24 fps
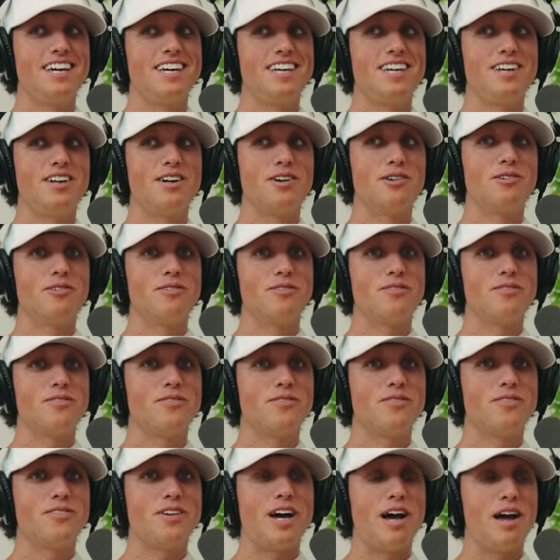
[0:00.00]
you know,
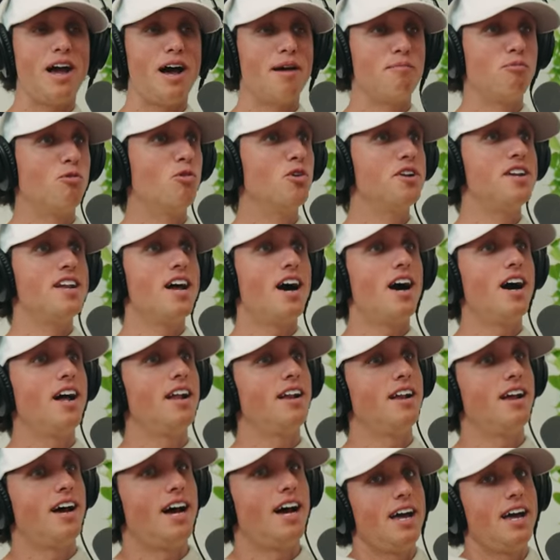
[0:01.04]
I, I would not.